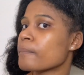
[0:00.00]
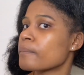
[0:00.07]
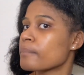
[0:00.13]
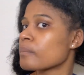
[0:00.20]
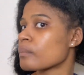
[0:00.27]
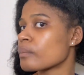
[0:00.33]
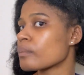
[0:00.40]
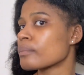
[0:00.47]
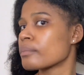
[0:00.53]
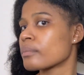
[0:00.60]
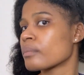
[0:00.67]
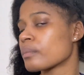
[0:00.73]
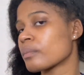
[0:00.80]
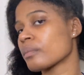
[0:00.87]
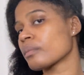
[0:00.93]
Anything
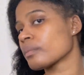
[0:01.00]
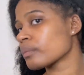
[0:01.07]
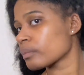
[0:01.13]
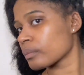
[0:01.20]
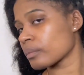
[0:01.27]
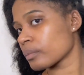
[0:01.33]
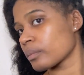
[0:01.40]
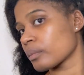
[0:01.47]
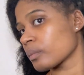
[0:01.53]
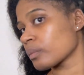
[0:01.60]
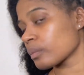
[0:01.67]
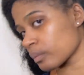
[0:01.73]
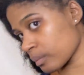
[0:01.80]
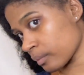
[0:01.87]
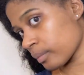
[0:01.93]
with like smaller
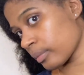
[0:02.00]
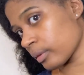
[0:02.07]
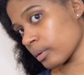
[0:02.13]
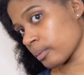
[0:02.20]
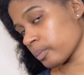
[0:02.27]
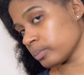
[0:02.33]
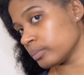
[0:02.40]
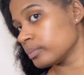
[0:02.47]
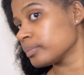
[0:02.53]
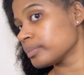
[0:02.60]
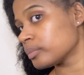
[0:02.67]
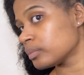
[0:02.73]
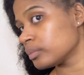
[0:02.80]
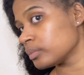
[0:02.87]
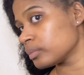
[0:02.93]
bristles or
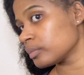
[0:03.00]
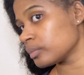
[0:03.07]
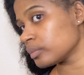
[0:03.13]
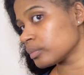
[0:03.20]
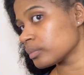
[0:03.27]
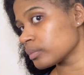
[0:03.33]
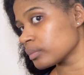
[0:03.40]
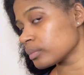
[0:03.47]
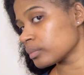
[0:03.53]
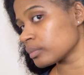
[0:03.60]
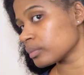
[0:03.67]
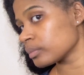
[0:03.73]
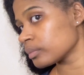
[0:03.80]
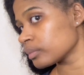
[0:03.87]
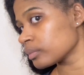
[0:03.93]
smaller teeth is
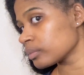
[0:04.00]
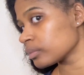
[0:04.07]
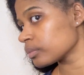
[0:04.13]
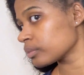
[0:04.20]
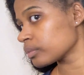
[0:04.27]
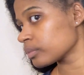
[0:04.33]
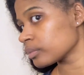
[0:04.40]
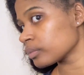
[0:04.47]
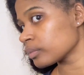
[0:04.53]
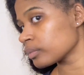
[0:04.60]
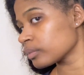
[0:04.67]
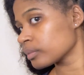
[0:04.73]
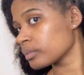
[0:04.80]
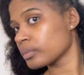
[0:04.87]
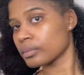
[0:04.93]
just not
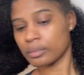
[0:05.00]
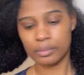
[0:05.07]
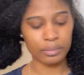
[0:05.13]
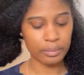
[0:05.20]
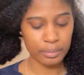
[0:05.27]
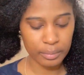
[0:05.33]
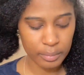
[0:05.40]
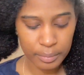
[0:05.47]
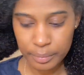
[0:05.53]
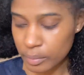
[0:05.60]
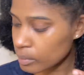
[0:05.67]
it's just not for